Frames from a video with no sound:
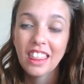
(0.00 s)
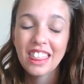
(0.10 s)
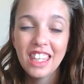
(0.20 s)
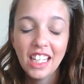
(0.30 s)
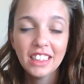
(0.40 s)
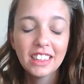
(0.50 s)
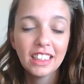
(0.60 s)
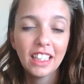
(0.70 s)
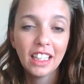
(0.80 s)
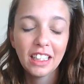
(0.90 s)
This
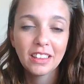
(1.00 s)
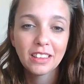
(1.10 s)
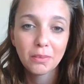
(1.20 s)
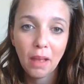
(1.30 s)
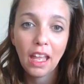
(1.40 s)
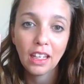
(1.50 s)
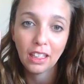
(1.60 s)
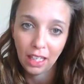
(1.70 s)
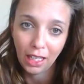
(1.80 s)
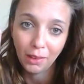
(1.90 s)
is
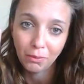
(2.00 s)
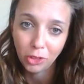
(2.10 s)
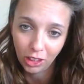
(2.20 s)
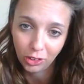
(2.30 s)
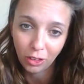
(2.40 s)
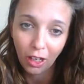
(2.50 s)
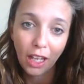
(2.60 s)
my game changer.